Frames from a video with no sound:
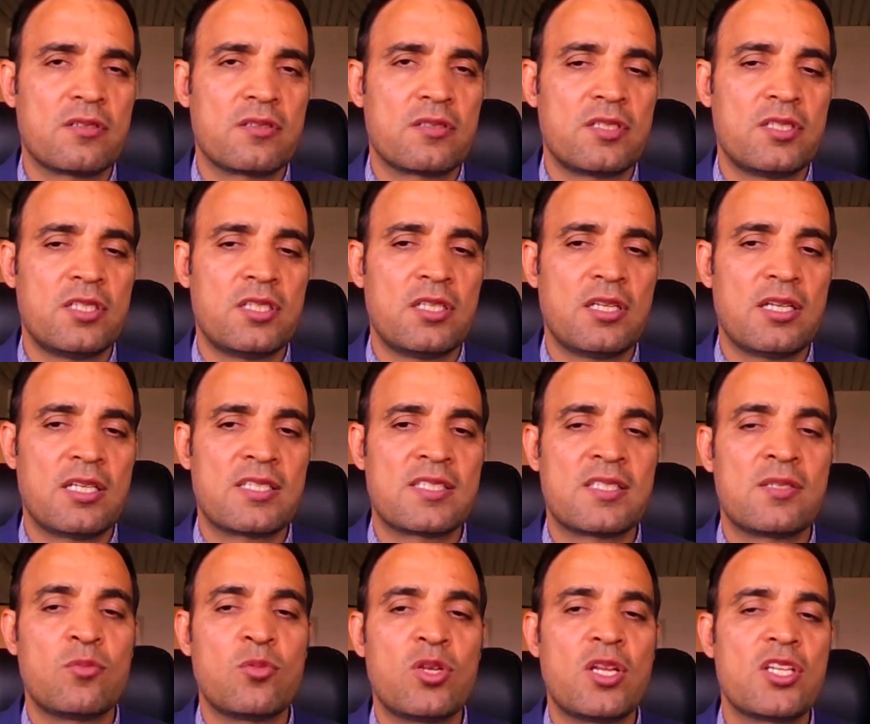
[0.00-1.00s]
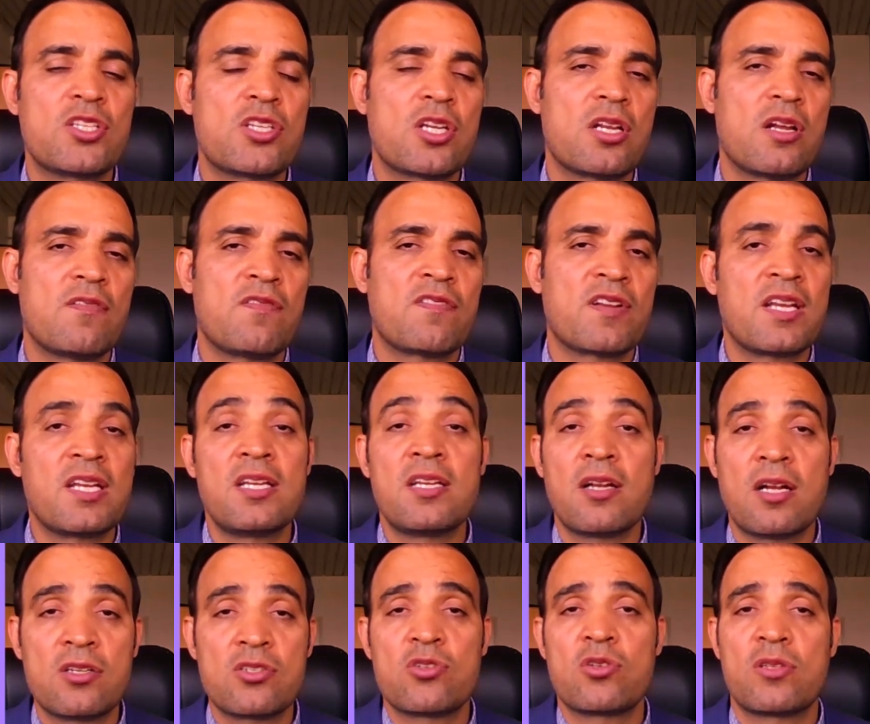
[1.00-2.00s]
the stimulation of
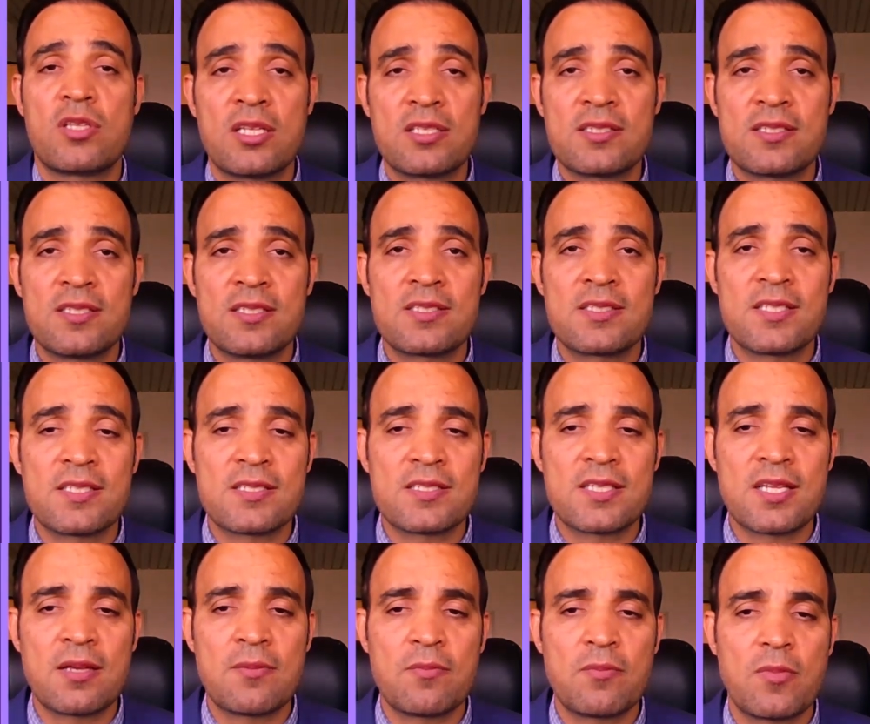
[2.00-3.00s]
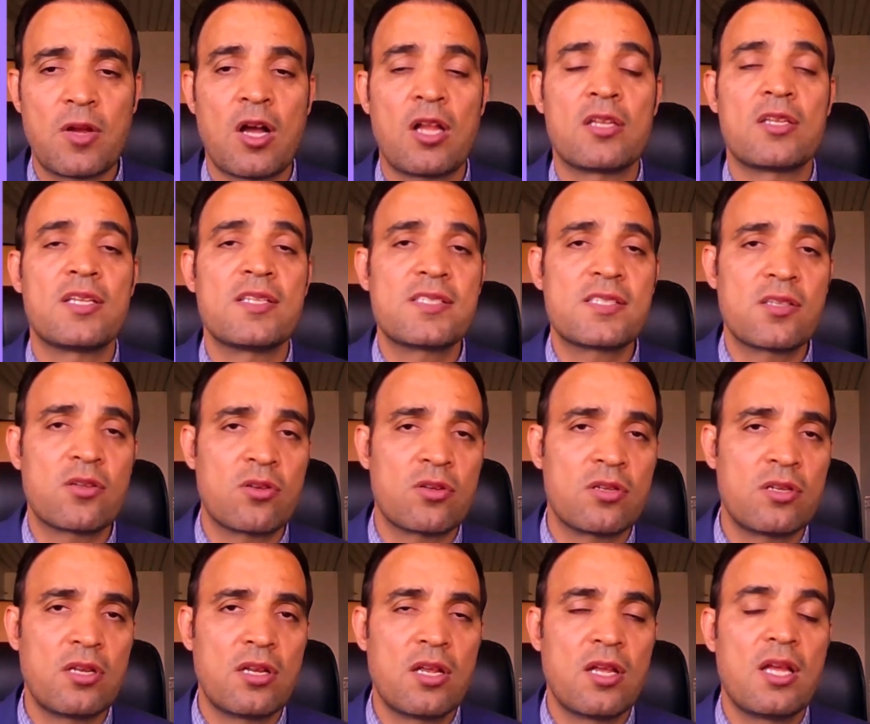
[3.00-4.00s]
renin-angiotensin system,
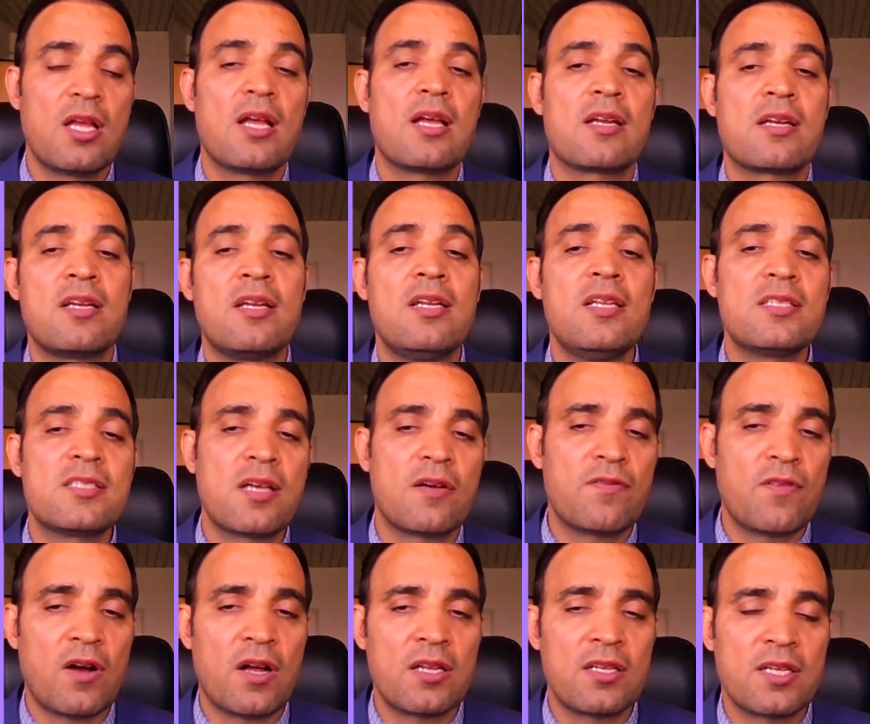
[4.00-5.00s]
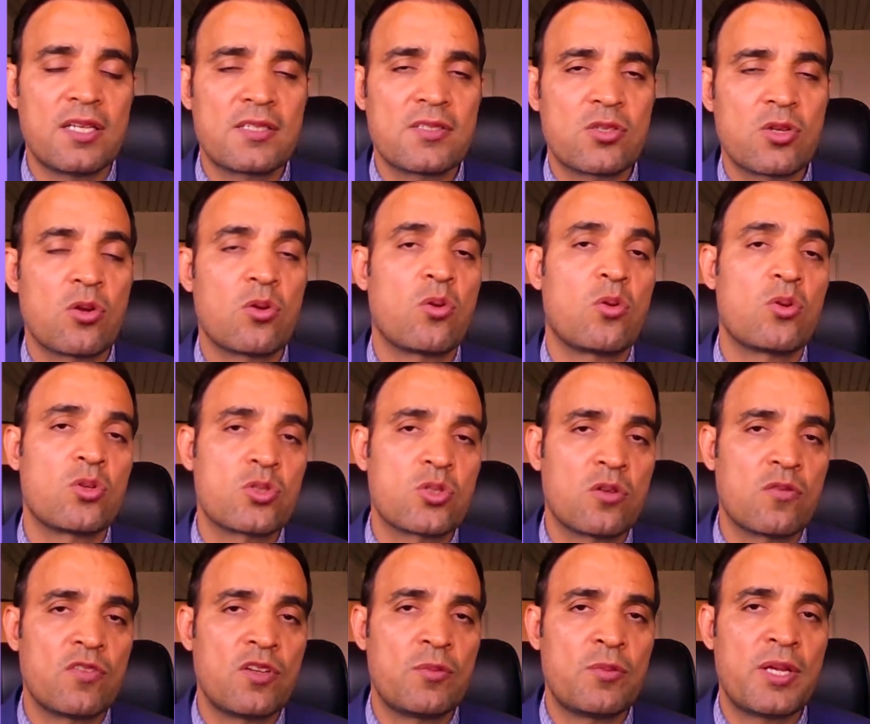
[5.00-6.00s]
aldosterone, release of aldosterone also
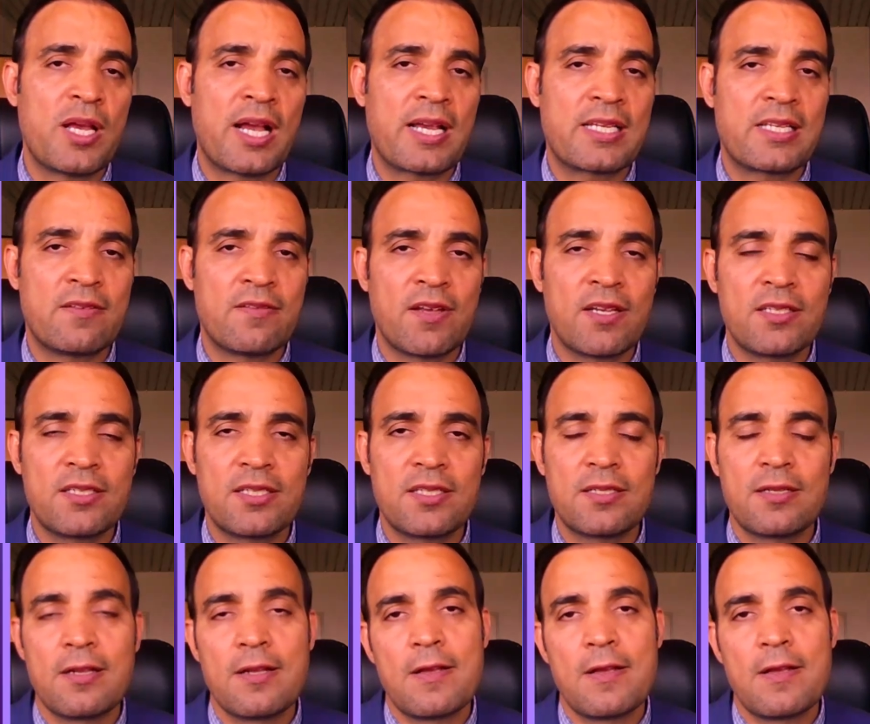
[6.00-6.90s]
will be activated.